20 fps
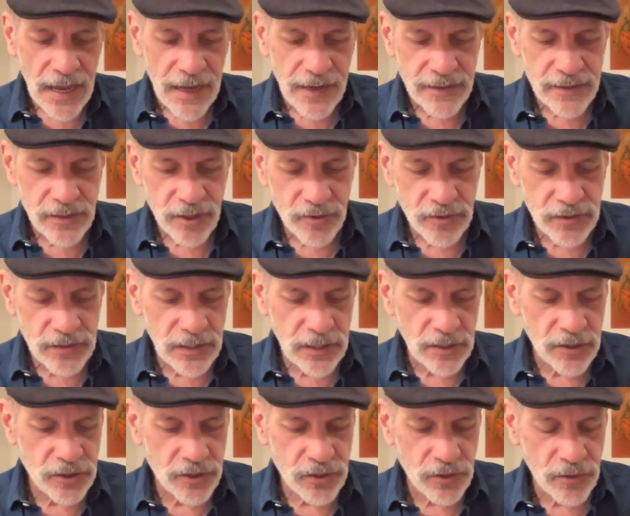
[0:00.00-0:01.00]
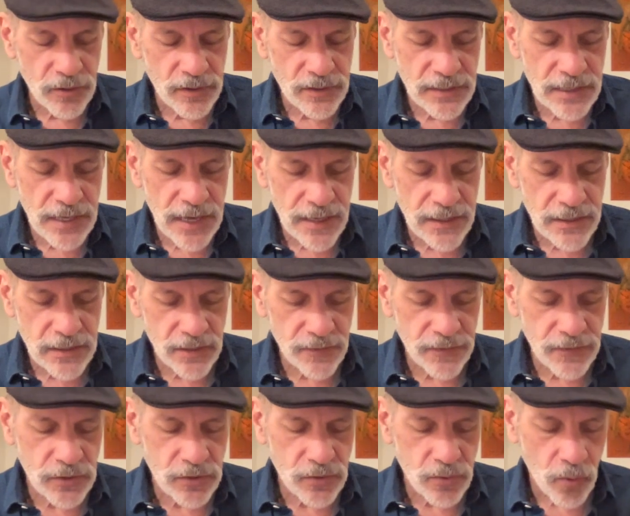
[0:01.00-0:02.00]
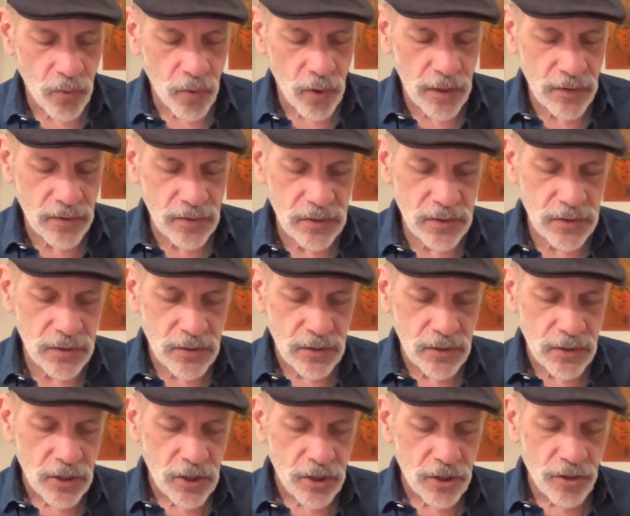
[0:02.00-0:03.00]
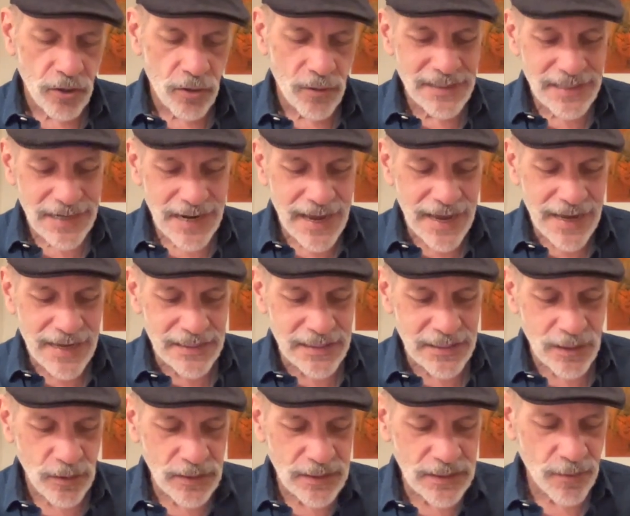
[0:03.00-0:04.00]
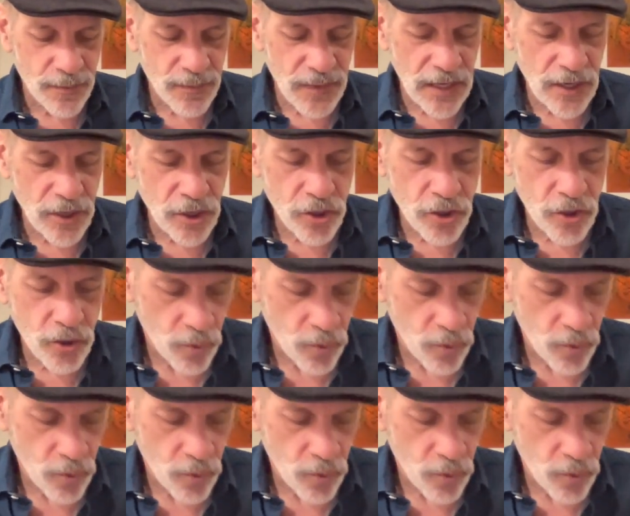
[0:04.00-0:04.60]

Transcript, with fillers: and it's interesting too because the ace of swords you know it's an ace so it's something